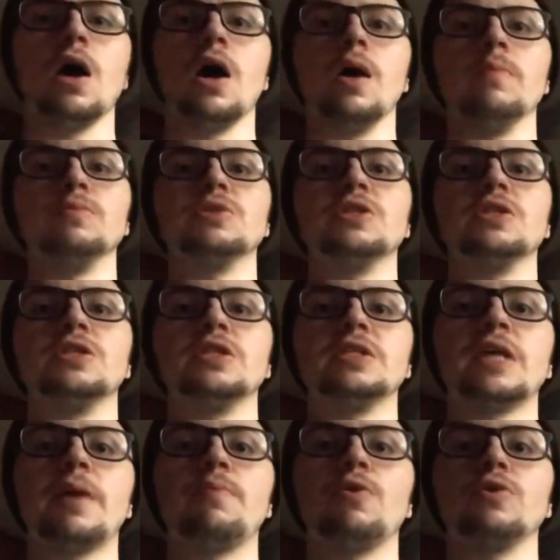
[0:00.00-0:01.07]
Since
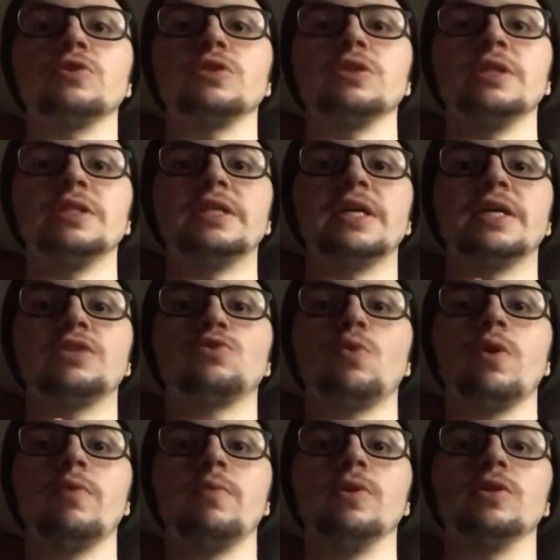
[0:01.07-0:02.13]
I personally take 20
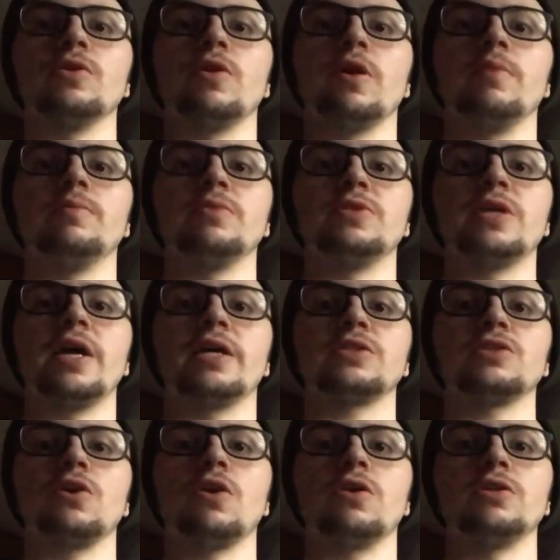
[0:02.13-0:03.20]
milligrams
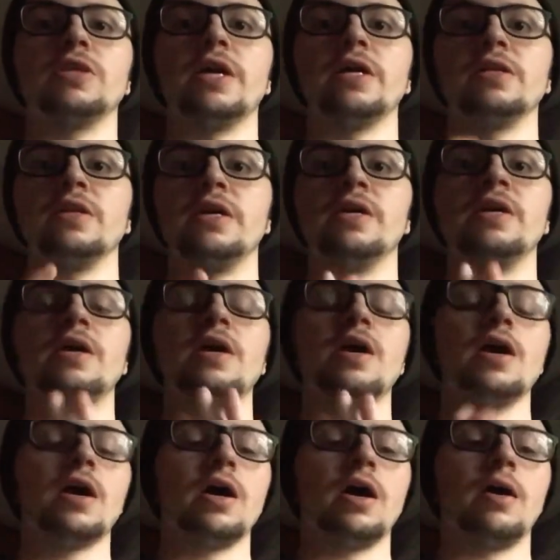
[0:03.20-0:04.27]
XR daily,
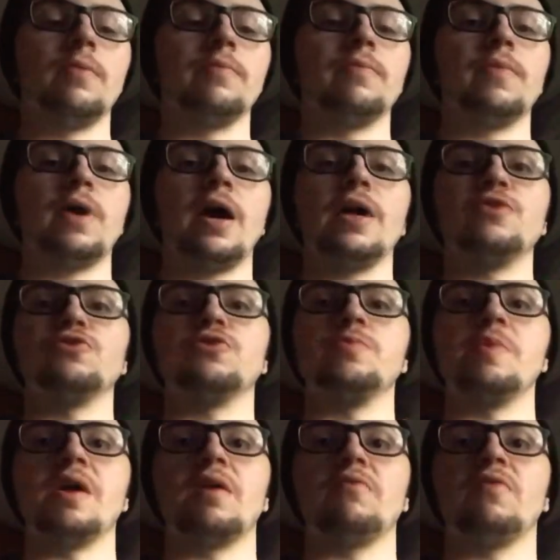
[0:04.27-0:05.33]
I used to
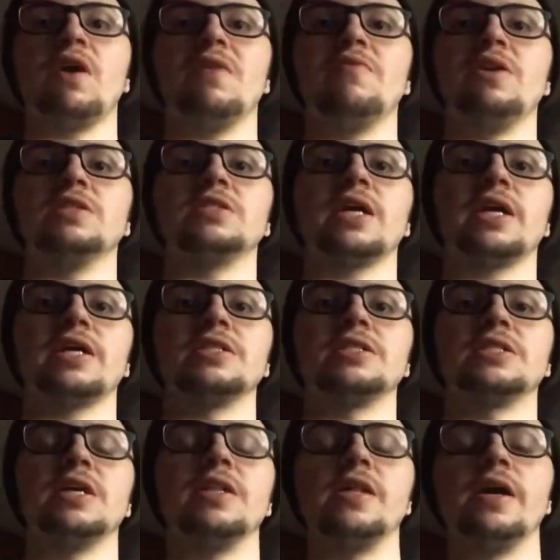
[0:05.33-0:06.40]
be on Vyvanse. I can
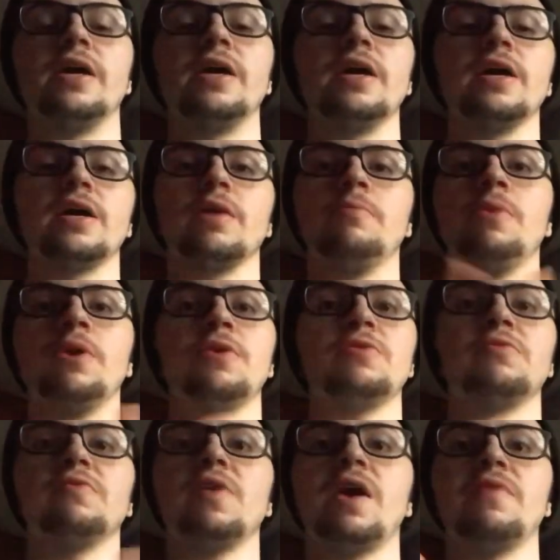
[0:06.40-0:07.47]
say that compared to
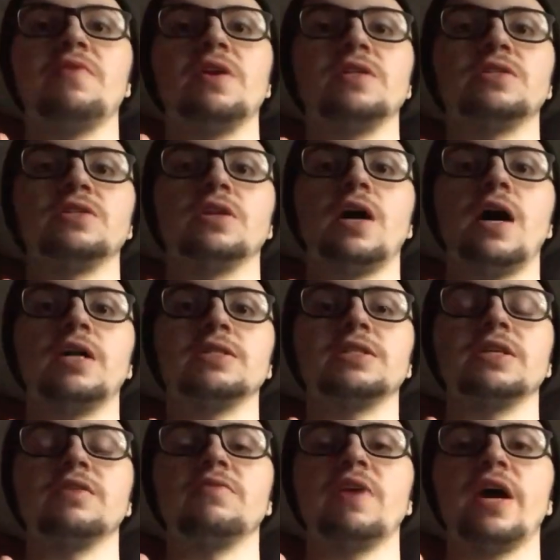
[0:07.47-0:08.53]
Vyvanse, the onset
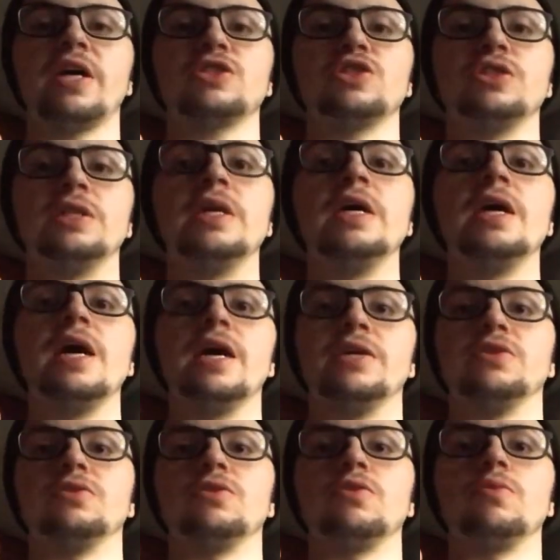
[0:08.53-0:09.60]
of action is a
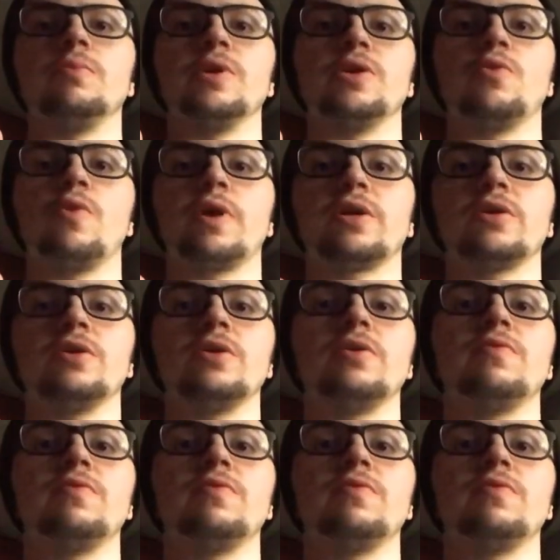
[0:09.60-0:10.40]
little bit quicker.